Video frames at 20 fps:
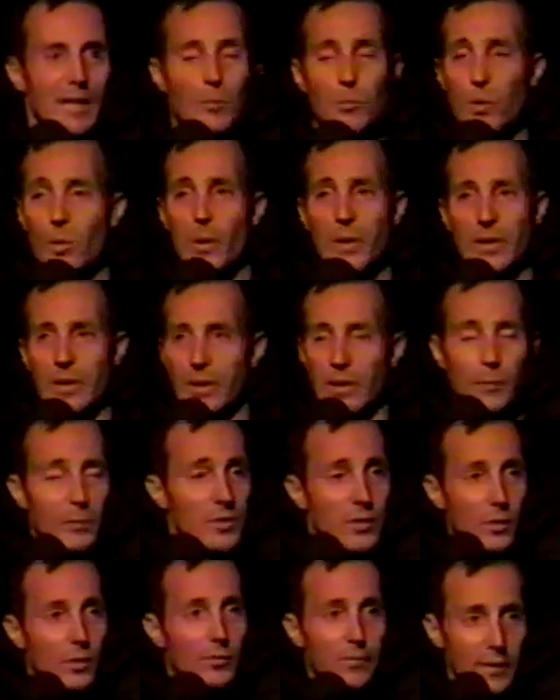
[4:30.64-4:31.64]
I'm quitting. I'm
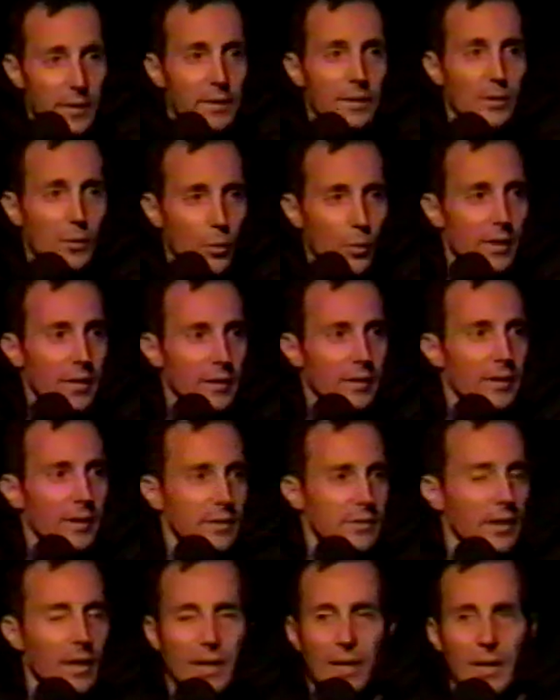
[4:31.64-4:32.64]
so fucking quitting. I
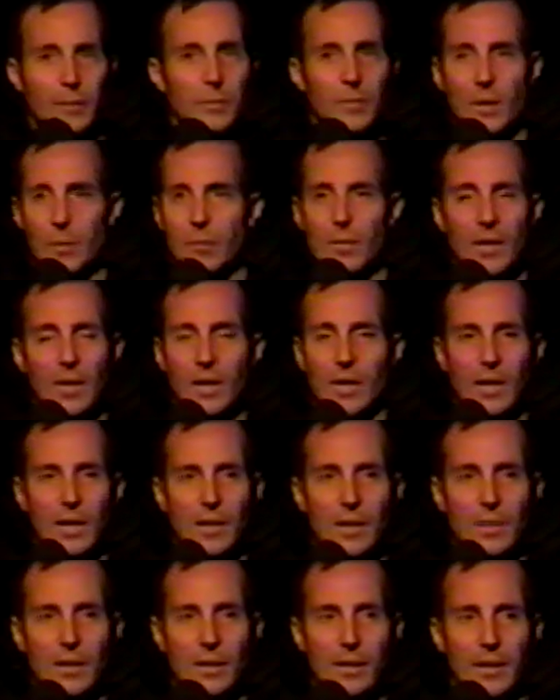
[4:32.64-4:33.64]

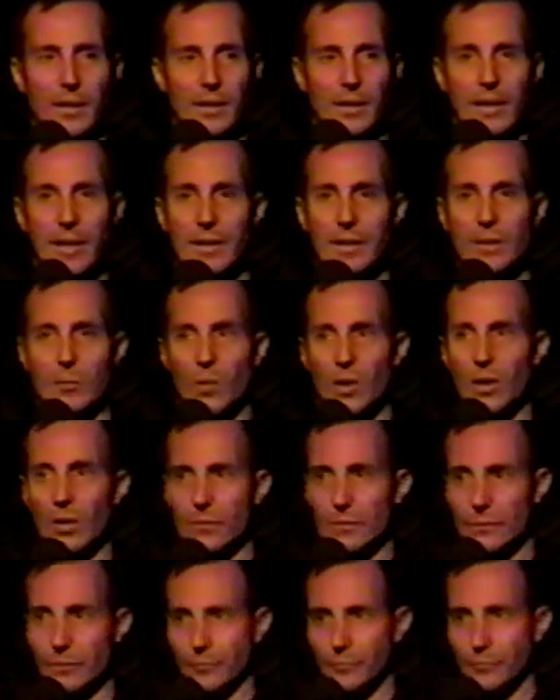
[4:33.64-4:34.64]
hate them
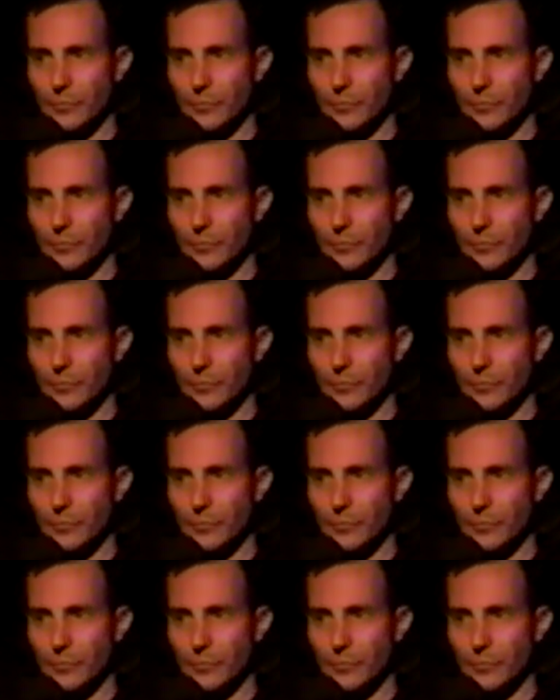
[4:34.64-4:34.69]
all.